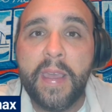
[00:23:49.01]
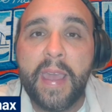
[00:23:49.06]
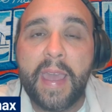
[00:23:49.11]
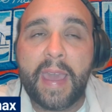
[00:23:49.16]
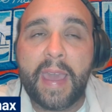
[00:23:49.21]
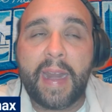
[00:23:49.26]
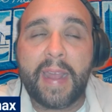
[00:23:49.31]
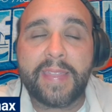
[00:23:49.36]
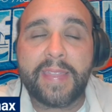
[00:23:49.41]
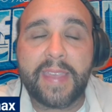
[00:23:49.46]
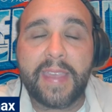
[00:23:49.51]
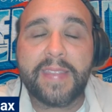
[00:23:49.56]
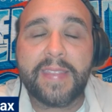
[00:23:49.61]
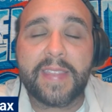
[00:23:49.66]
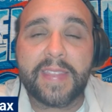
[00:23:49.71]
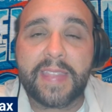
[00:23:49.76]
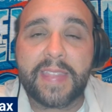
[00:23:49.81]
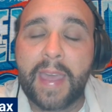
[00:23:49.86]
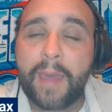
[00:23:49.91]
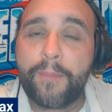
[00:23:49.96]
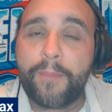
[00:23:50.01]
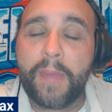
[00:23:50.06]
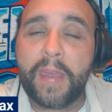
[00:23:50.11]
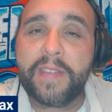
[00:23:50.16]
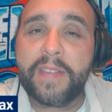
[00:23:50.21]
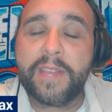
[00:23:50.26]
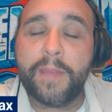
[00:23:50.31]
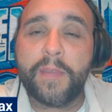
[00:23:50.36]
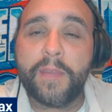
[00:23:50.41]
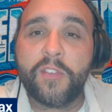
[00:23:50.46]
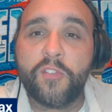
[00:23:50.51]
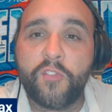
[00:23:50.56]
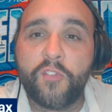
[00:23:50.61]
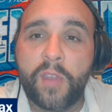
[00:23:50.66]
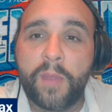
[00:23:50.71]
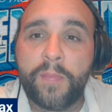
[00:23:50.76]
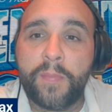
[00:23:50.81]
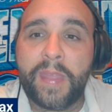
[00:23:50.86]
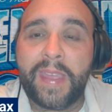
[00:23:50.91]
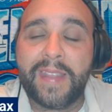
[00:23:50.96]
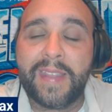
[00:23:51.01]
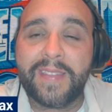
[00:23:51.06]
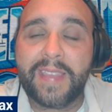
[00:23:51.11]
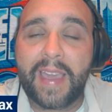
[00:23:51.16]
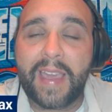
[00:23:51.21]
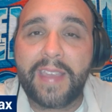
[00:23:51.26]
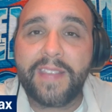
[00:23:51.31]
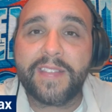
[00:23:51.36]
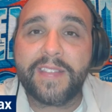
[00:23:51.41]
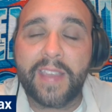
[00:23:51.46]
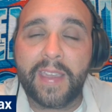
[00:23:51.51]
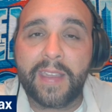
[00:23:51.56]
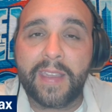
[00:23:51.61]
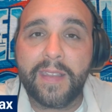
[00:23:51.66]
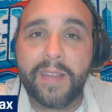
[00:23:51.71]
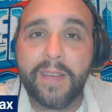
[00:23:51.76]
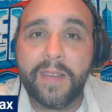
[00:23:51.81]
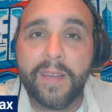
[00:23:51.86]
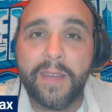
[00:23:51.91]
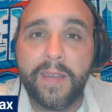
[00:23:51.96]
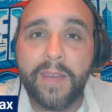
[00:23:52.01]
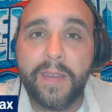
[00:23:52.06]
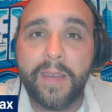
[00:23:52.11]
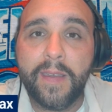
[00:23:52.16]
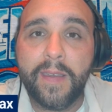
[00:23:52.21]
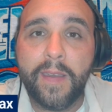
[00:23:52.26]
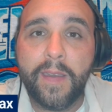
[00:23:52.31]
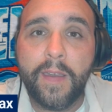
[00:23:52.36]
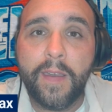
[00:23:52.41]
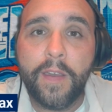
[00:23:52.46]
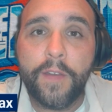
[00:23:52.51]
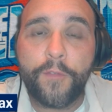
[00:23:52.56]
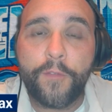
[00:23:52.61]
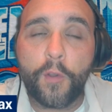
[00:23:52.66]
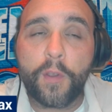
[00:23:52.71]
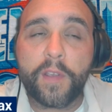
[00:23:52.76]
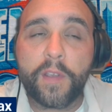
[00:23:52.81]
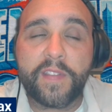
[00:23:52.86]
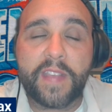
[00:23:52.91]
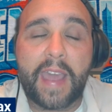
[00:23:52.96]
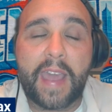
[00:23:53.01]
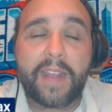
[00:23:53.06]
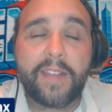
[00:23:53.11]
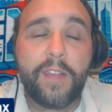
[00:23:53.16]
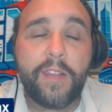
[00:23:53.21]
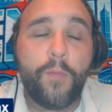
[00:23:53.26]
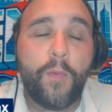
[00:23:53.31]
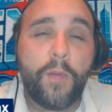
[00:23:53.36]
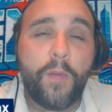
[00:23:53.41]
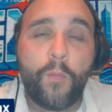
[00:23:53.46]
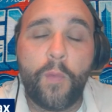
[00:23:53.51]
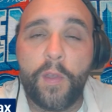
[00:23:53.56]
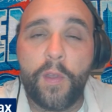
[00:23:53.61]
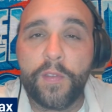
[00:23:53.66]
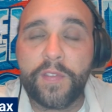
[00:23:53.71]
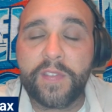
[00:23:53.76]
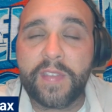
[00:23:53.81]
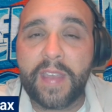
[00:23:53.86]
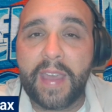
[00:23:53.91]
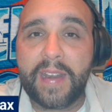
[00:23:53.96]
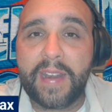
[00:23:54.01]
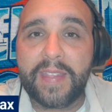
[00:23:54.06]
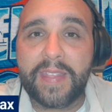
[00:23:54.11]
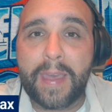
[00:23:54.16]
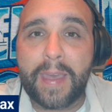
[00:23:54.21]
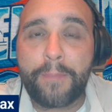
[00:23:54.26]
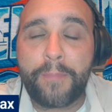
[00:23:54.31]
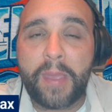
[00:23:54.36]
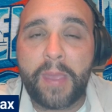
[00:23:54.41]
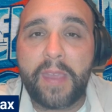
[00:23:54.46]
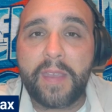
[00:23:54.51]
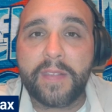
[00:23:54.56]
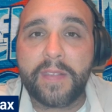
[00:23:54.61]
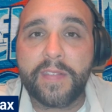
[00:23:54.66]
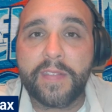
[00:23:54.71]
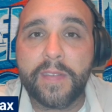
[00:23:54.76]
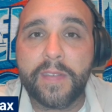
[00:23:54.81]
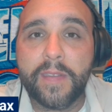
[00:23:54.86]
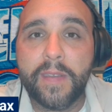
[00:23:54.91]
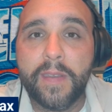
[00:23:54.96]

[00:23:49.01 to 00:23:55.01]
And I think that that makes him extremely enticing for exactly what Will said in that piece.